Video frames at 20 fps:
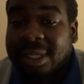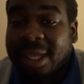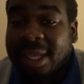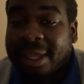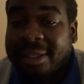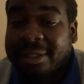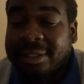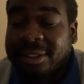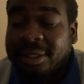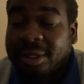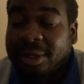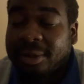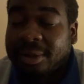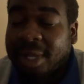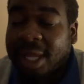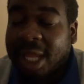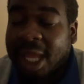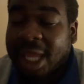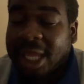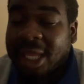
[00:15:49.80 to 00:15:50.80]
you know,
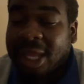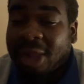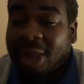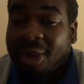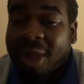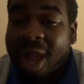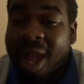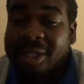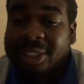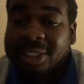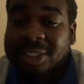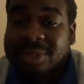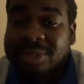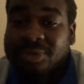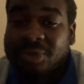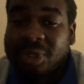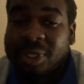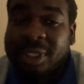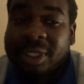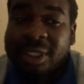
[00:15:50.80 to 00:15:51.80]
I just
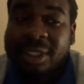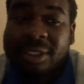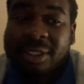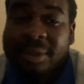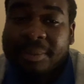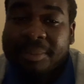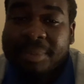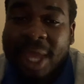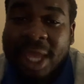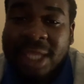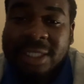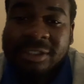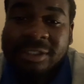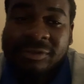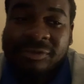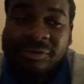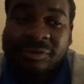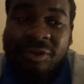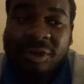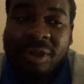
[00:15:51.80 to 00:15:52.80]
want the best
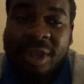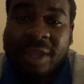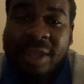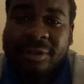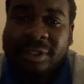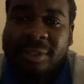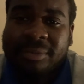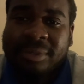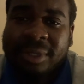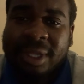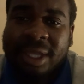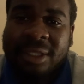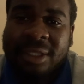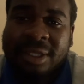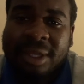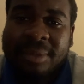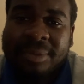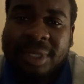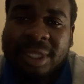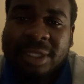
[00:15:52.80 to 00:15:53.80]
for any player
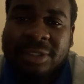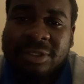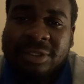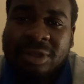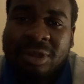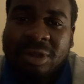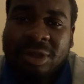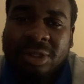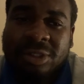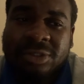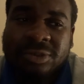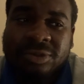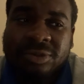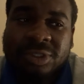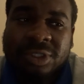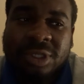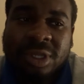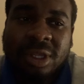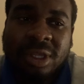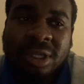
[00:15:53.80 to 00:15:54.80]
that plays in an Arsenal
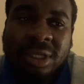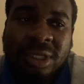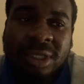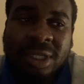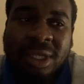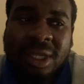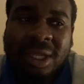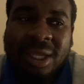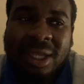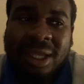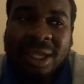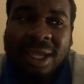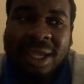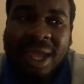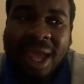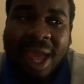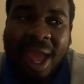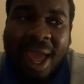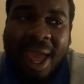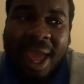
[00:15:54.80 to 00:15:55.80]
shirt.
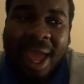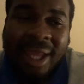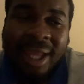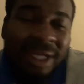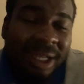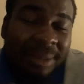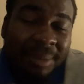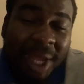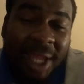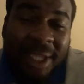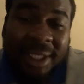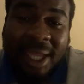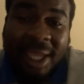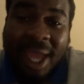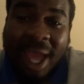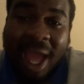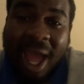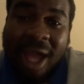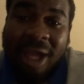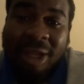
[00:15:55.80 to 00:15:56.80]
And I might get
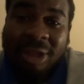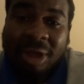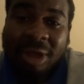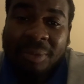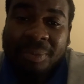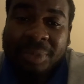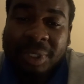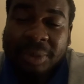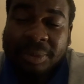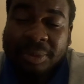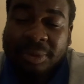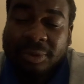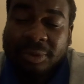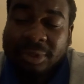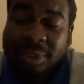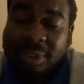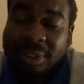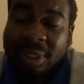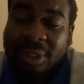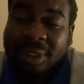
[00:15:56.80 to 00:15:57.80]
out a lot of people,
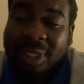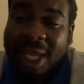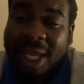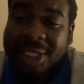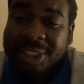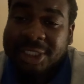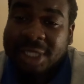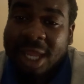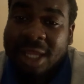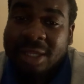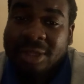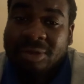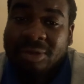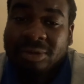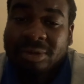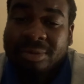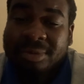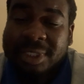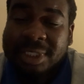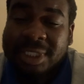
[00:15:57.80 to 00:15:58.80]
you know, like Xhaka
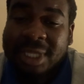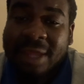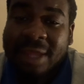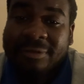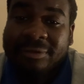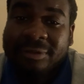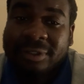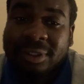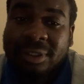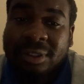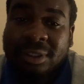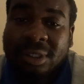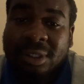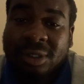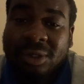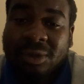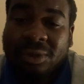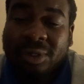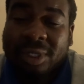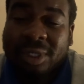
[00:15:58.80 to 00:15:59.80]
or Mustafi or